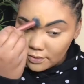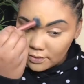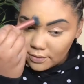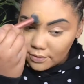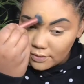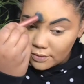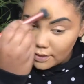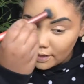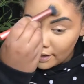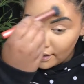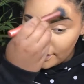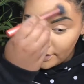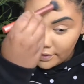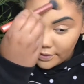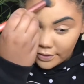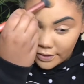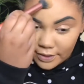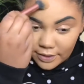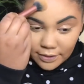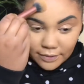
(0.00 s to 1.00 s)
this
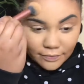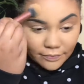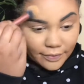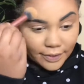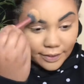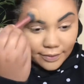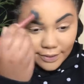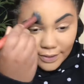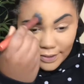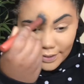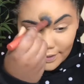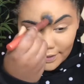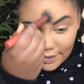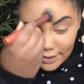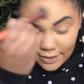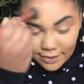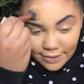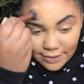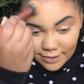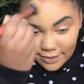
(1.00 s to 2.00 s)
hydrating
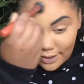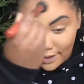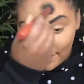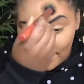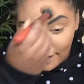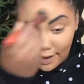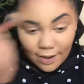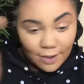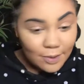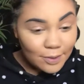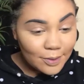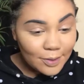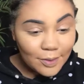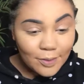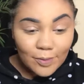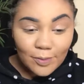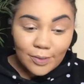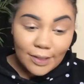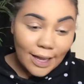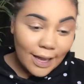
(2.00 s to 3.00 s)
foundation is a whole
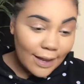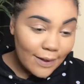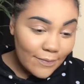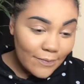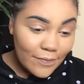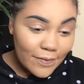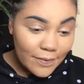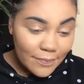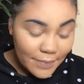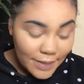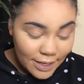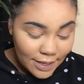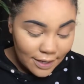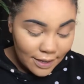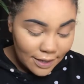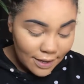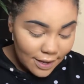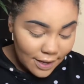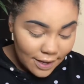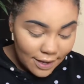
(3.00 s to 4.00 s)
new game for me.